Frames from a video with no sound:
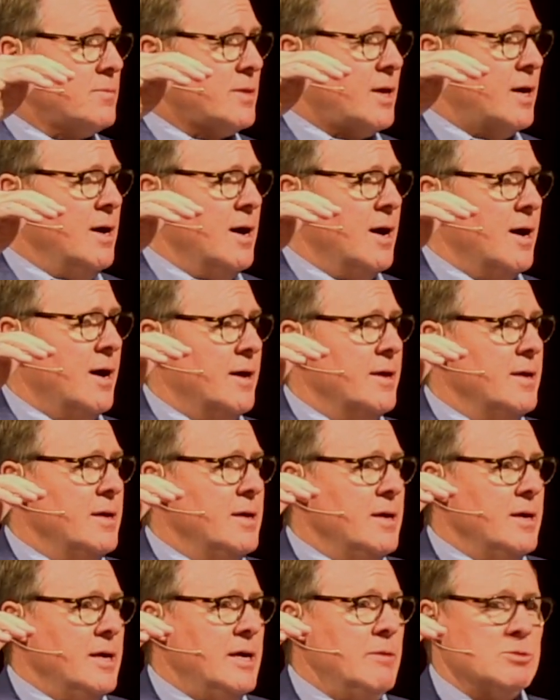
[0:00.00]
uh,
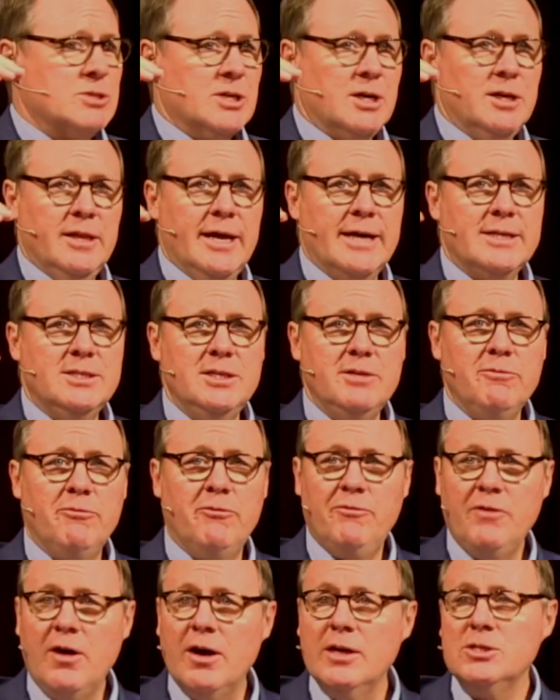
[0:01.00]
he was collecting
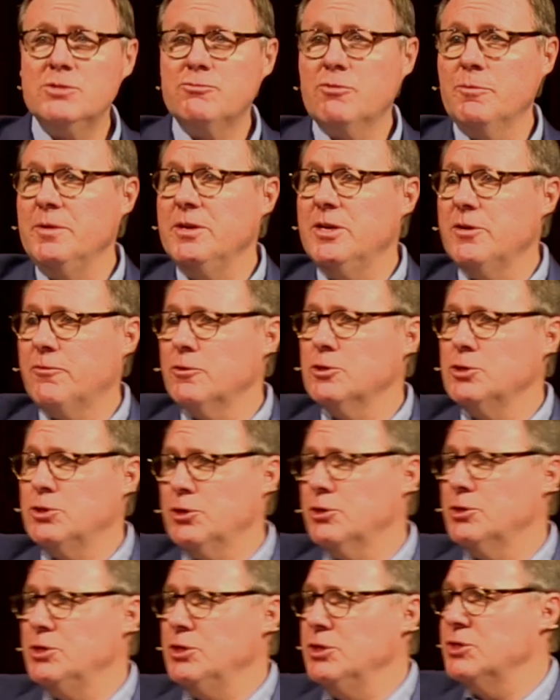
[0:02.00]
funds from the different
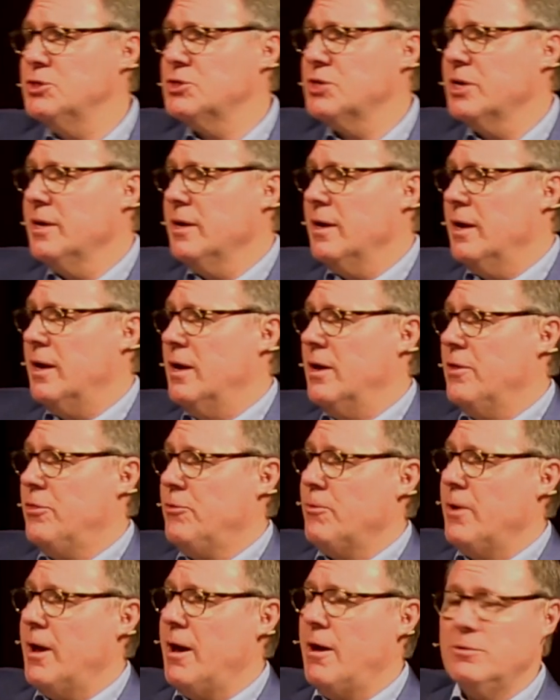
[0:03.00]
churches uh,
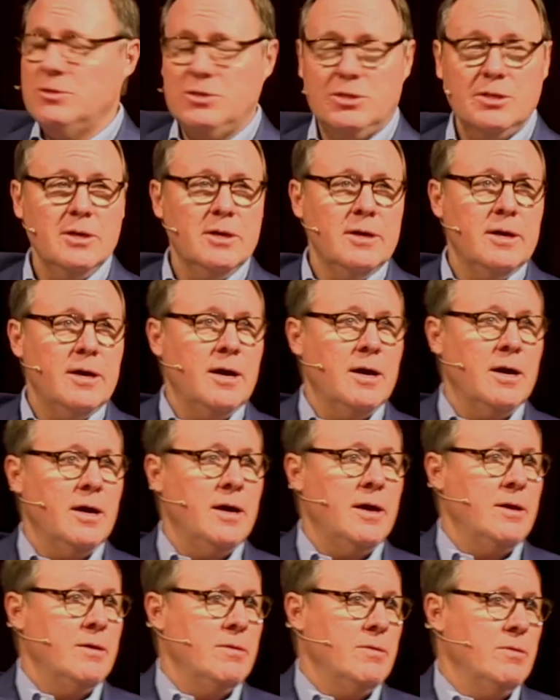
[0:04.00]
throughout
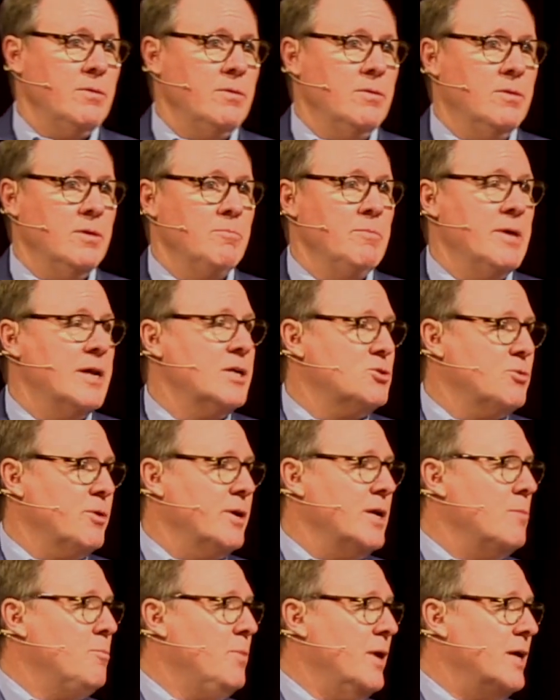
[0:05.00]
uh, the
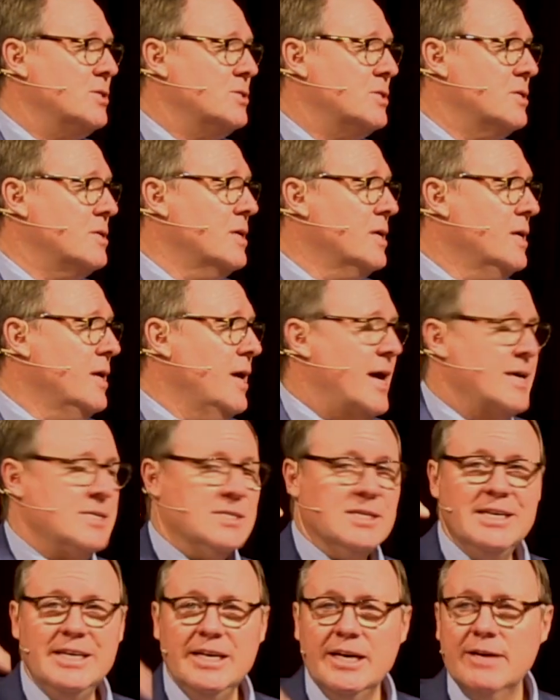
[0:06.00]
Mediterranean basin as
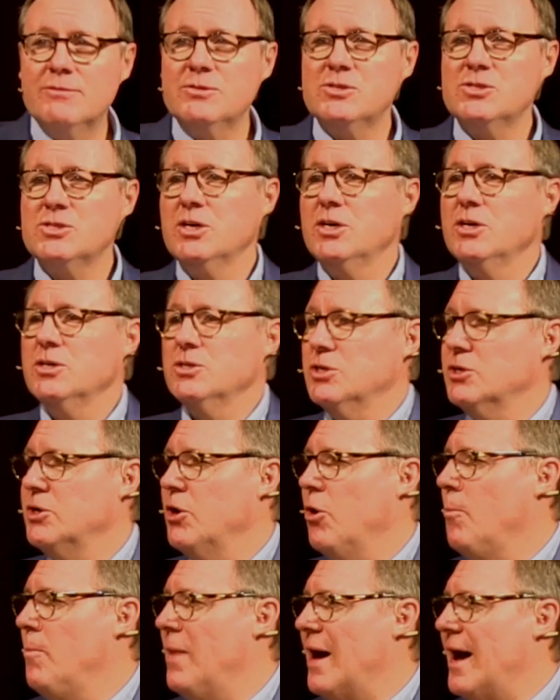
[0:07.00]
gifts to
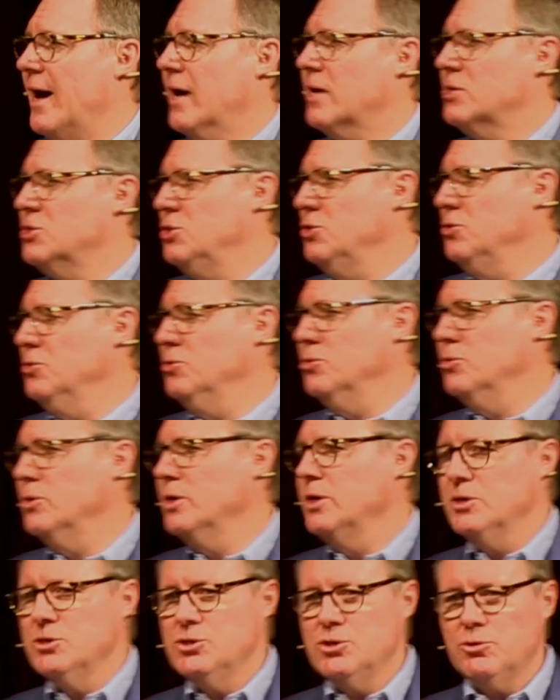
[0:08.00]
go back to
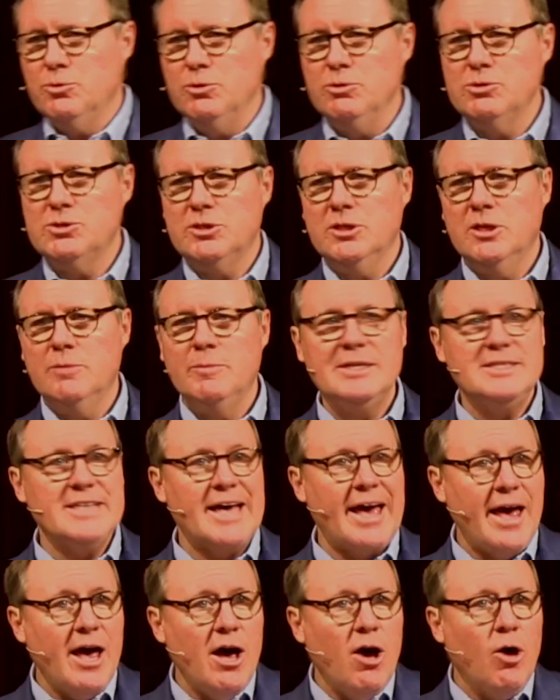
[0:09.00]
Jerusalem and to
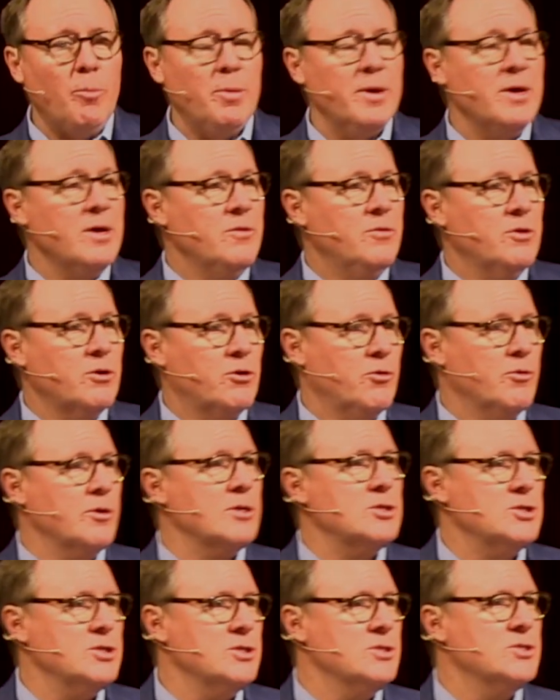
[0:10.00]
help the
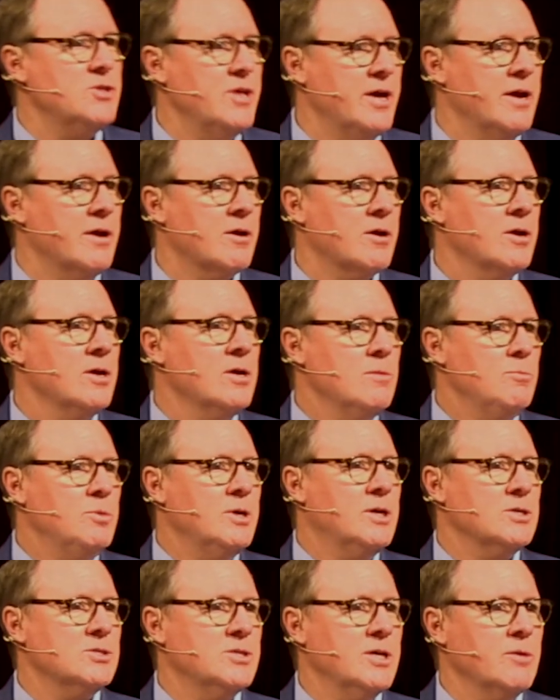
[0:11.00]
Christians there
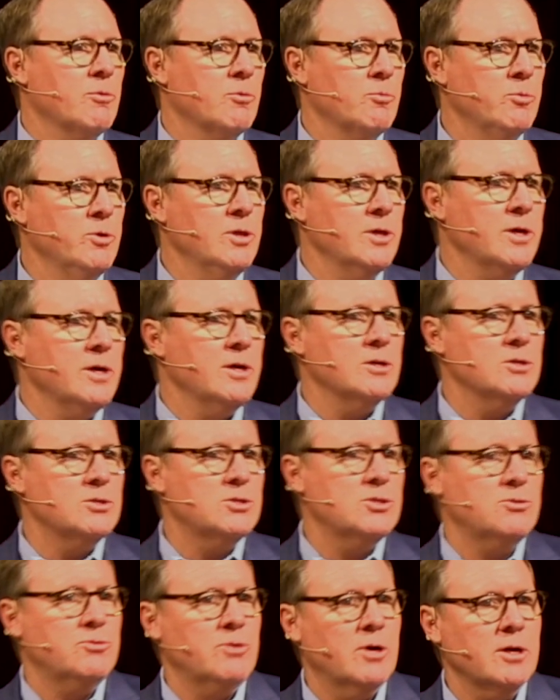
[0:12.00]
because they were really
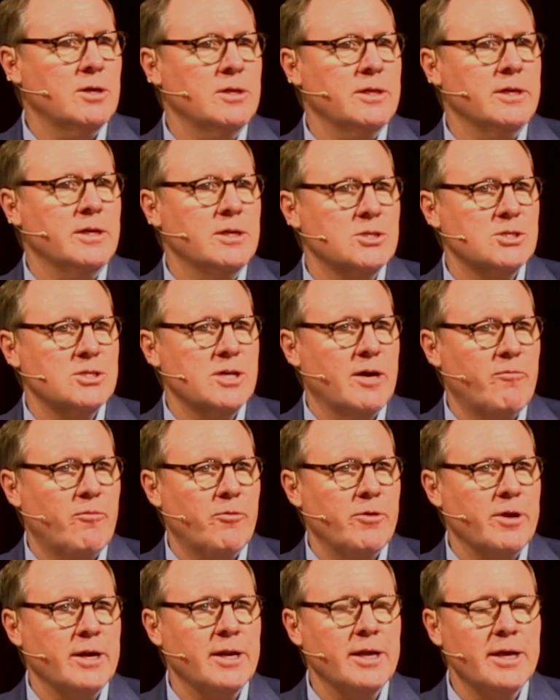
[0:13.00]
struggling and
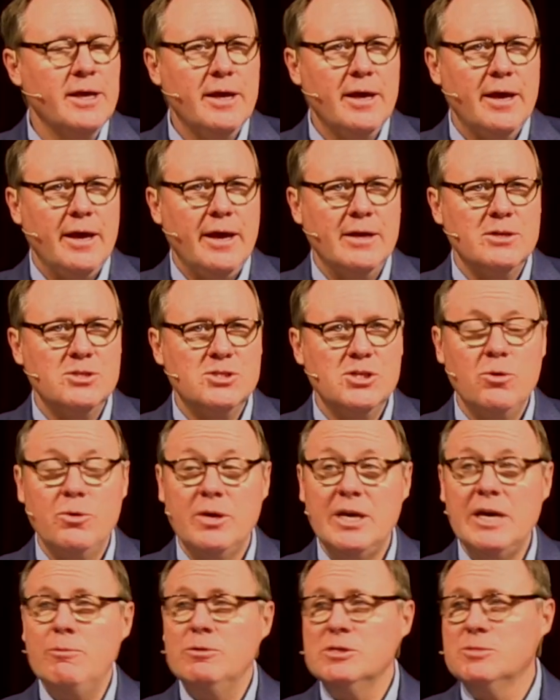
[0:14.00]
suffering. And so
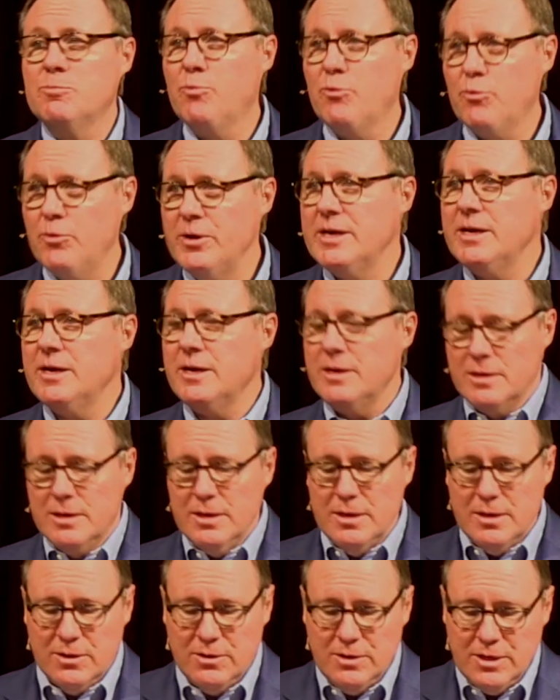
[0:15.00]
he was bringing
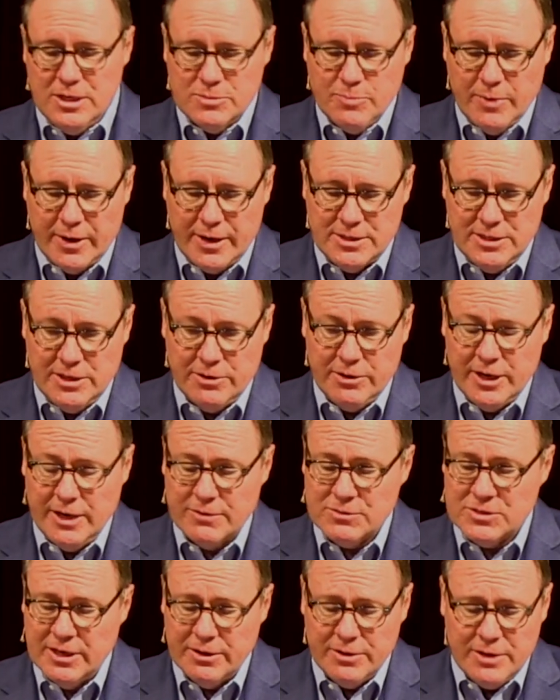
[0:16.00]
these monetary
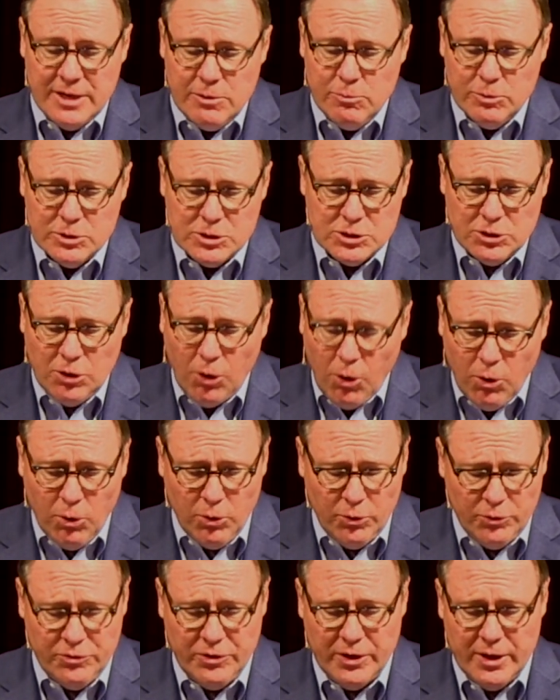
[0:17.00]
gifts. Now, he was
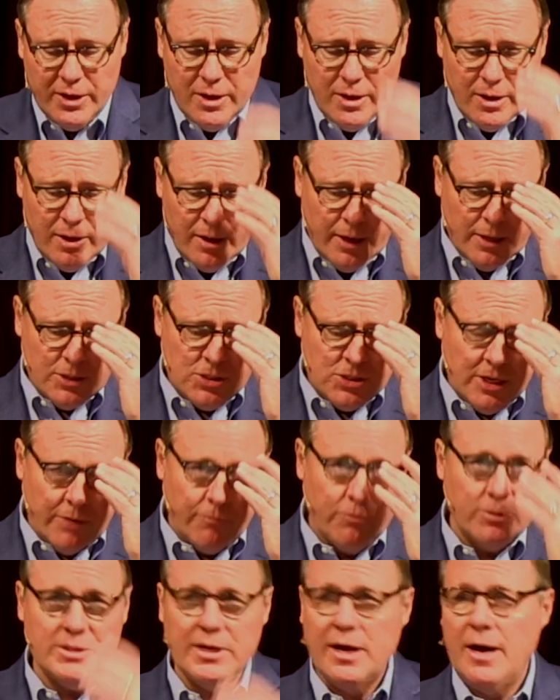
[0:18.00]
told uh,
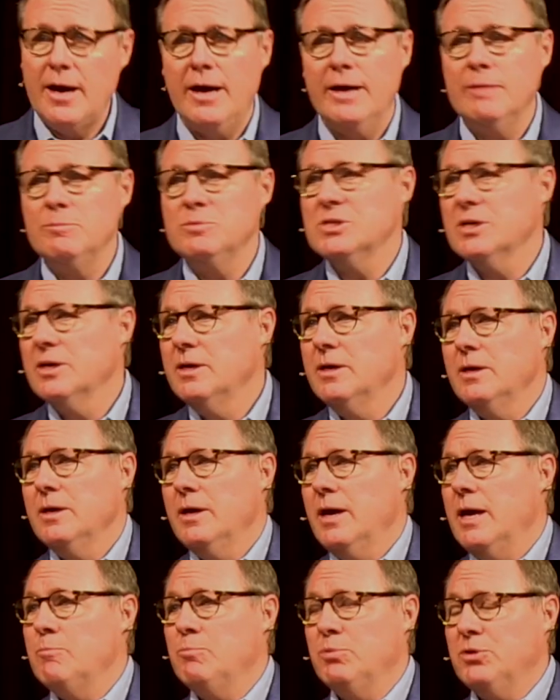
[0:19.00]
several times
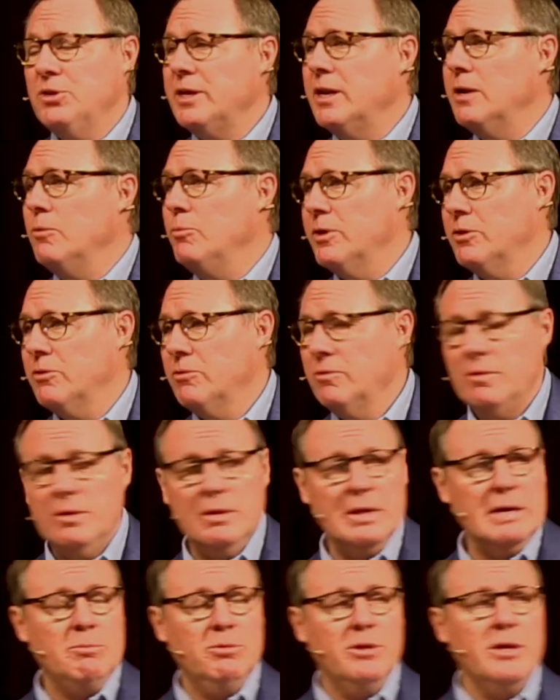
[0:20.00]
and pleaded with, uh,
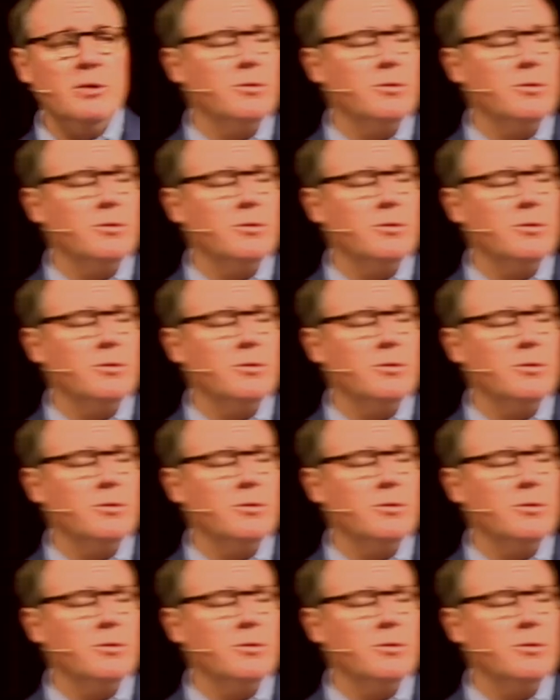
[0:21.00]
they pleaded